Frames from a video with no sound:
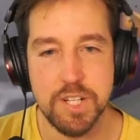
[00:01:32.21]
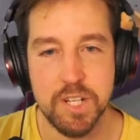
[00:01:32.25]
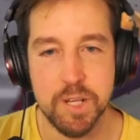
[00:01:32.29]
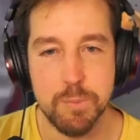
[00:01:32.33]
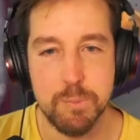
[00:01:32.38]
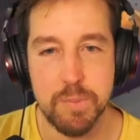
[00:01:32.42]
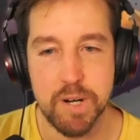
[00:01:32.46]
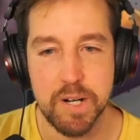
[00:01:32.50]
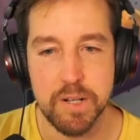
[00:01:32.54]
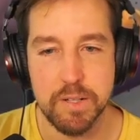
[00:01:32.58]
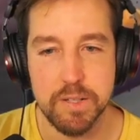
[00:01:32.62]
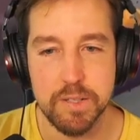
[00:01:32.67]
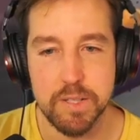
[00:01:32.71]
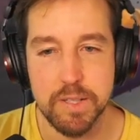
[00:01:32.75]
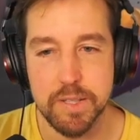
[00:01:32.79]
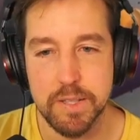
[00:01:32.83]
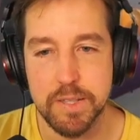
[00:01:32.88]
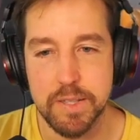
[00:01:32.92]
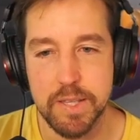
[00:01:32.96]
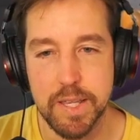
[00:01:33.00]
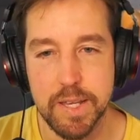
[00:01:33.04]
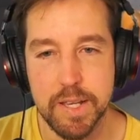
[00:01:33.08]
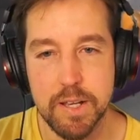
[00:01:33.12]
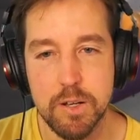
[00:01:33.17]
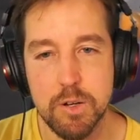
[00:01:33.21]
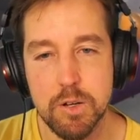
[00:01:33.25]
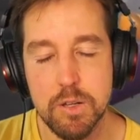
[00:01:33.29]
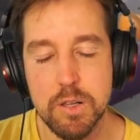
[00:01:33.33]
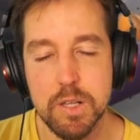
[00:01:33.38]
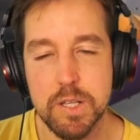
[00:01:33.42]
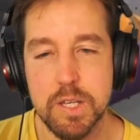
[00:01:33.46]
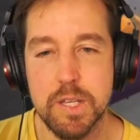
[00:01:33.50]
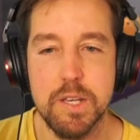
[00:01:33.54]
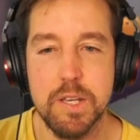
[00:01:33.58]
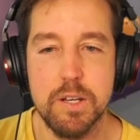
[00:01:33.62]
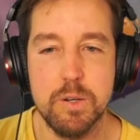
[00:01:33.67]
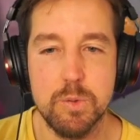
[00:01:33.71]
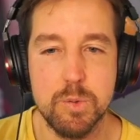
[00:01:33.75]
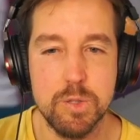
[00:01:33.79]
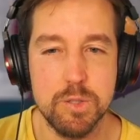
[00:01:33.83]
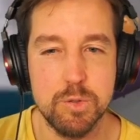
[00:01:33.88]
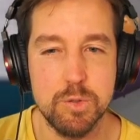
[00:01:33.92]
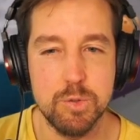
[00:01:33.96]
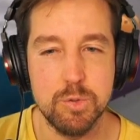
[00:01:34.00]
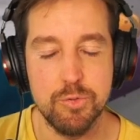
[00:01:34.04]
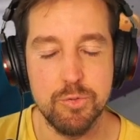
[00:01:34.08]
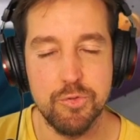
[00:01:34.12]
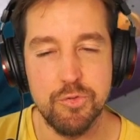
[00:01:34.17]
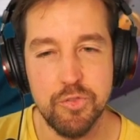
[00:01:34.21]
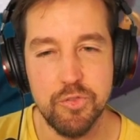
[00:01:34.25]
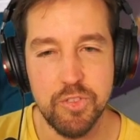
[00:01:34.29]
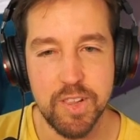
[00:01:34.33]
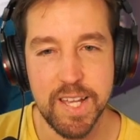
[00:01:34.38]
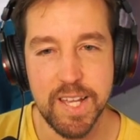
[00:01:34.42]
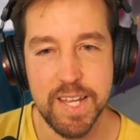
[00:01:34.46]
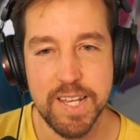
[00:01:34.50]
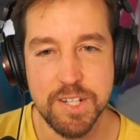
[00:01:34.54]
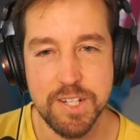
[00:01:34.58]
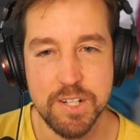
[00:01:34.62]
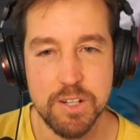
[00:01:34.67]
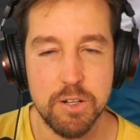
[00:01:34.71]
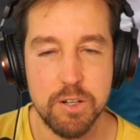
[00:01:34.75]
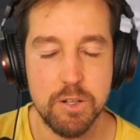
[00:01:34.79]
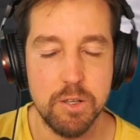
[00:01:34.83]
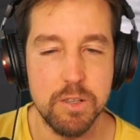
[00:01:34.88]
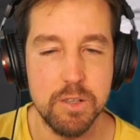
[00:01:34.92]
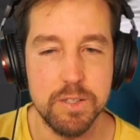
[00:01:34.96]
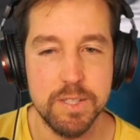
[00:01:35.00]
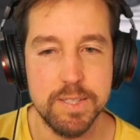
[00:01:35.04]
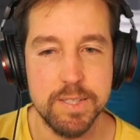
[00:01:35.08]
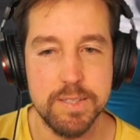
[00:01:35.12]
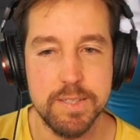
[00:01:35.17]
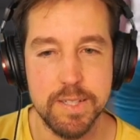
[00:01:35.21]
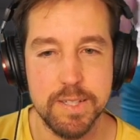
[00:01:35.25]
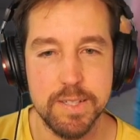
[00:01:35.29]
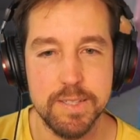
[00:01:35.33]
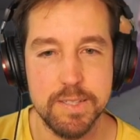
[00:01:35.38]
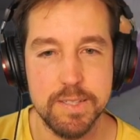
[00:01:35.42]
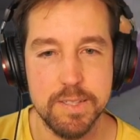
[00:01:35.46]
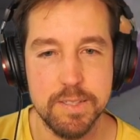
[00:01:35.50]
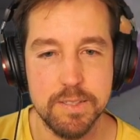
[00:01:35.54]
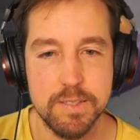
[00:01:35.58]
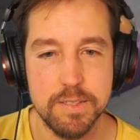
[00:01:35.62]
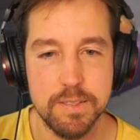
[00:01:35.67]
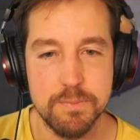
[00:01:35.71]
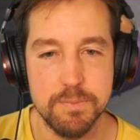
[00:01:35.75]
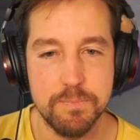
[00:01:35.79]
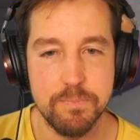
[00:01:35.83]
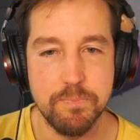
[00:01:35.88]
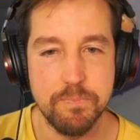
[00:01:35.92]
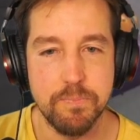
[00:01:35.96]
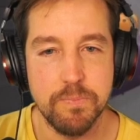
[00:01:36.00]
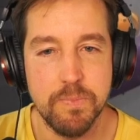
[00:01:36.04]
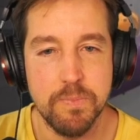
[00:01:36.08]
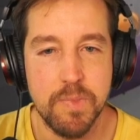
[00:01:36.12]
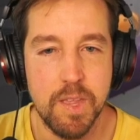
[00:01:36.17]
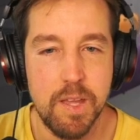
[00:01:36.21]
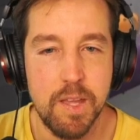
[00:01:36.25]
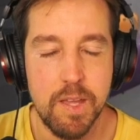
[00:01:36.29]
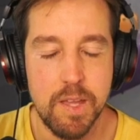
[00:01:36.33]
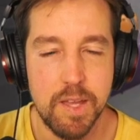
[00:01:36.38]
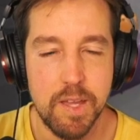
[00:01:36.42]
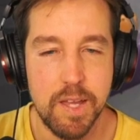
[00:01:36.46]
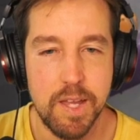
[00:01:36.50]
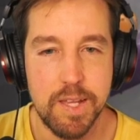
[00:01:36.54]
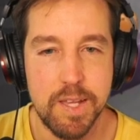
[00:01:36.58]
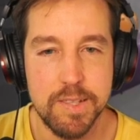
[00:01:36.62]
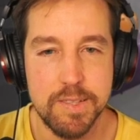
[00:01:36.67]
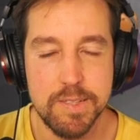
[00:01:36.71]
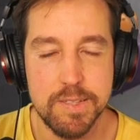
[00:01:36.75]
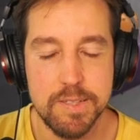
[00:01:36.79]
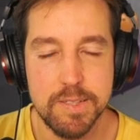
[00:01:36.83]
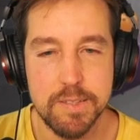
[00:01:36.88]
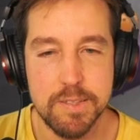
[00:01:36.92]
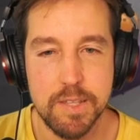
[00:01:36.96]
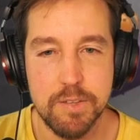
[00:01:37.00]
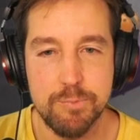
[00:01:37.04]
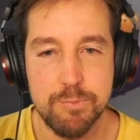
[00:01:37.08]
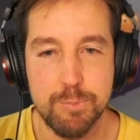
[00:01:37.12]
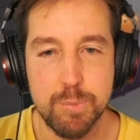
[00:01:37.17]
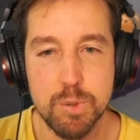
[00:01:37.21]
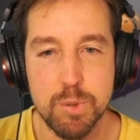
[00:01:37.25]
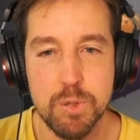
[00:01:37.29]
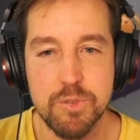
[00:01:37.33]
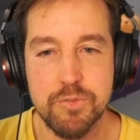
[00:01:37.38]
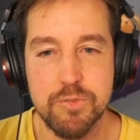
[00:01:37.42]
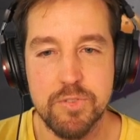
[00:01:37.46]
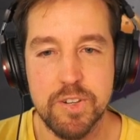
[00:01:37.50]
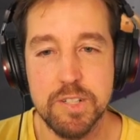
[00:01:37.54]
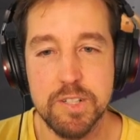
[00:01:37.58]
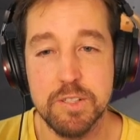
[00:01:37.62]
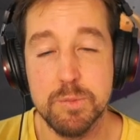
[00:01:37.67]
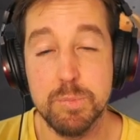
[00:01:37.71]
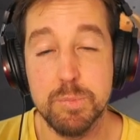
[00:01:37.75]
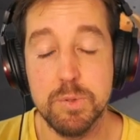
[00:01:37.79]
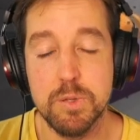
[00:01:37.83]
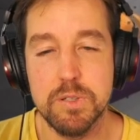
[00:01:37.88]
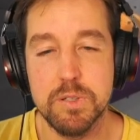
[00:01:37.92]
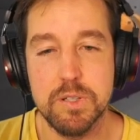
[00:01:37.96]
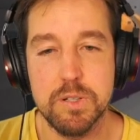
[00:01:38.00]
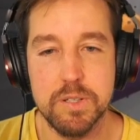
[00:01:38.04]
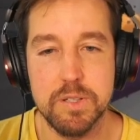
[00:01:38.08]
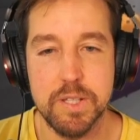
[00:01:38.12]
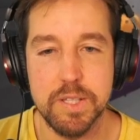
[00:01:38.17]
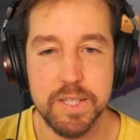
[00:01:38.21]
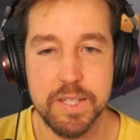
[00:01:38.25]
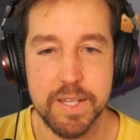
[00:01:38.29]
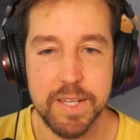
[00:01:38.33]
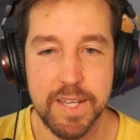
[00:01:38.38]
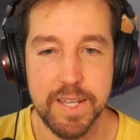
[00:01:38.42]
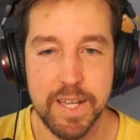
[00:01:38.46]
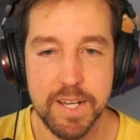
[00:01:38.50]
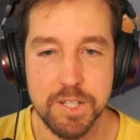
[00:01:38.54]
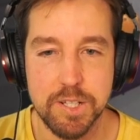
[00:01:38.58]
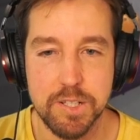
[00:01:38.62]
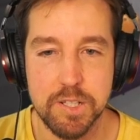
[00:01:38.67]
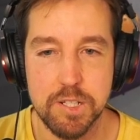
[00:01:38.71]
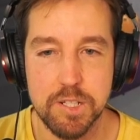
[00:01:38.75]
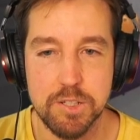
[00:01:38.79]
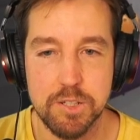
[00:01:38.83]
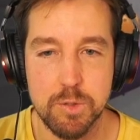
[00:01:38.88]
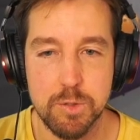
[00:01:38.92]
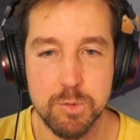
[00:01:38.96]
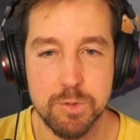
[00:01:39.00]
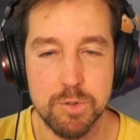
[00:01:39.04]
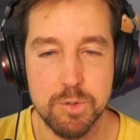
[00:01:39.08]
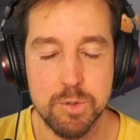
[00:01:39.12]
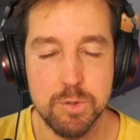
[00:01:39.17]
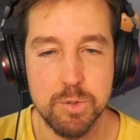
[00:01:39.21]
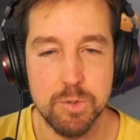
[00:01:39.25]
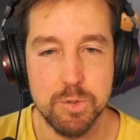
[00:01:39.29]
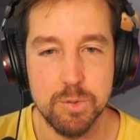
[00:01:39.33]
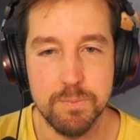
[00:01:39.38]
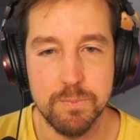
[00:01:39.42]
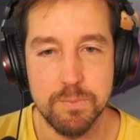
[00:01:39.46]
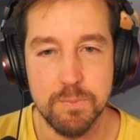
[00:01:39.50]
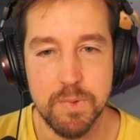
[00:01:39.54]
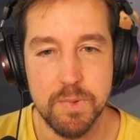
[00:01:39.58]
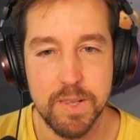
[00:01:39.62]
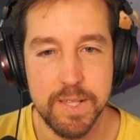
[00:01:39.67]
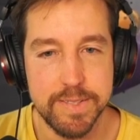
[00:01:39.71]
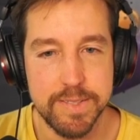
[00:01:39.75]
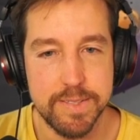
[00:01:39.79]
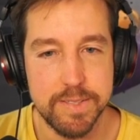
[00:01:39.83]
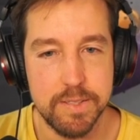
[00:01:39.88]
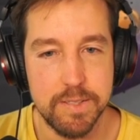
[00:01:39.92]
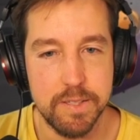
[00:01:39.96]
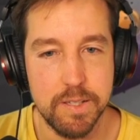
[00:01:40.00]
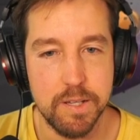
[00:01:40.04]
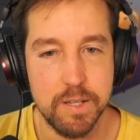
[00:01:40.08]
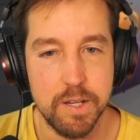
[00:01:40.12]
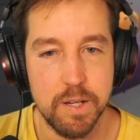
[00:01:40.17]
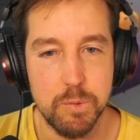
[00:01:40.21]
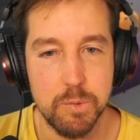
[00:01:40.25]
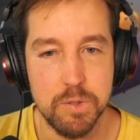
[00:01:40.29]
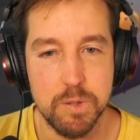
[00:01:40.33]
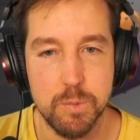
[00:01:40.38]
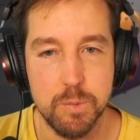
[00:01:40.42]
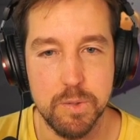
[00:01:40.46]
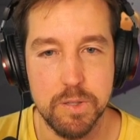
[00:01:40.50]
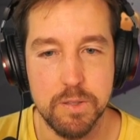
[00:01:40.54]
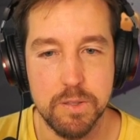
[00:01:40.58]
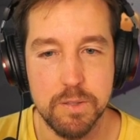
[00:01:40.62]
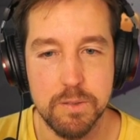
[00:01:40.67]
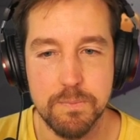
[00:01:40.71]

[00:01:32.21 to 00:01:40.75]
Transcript: part. The goal here was to flash all the sixes. And this is the first boulder that I actually chose to do. Let's see how it went.